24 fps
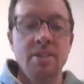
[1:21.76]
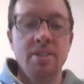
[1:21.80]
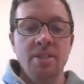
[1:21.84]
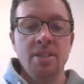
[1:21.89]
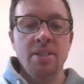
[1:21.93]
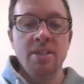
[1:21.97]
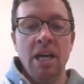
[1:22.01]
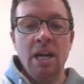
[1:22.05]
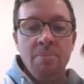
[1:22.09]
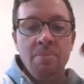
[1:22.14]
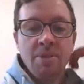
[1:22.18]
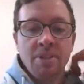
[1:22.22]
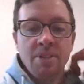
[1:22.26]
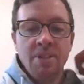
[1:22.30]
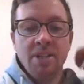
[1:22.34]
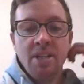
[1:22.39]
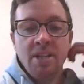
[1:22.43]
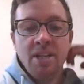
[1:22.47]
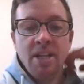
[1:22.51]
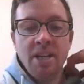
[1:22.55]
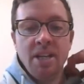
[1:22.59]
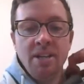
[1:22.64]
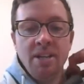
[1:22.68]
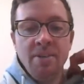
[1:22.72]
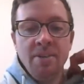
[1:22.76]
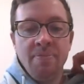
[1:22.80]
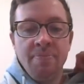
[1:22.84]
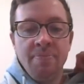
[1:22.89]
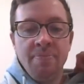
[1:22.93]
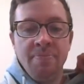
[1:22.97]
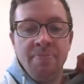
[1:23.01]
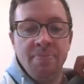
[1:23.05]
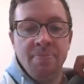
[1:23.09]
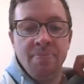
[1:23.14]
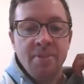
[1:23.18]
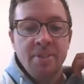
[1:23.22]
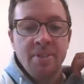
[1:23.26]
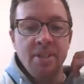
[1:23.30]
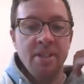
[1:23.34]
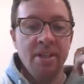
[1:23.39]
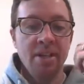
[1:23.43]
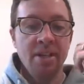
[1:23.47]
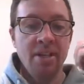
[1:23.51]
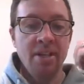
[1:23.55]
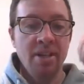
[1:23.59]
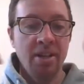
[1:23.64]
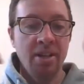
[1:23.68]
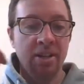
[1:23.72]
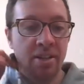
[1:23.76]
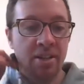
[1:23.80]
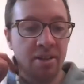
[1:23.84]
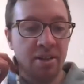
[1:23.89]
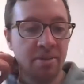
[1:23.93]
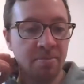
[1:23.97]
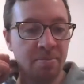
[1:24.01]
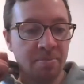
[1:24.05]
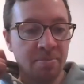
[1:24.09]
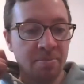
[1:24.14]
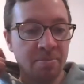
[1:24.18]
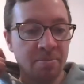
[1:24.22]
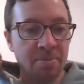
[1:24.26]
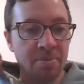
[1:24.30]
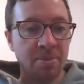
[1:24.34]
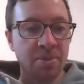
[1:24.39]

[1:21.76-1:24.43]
topic today. So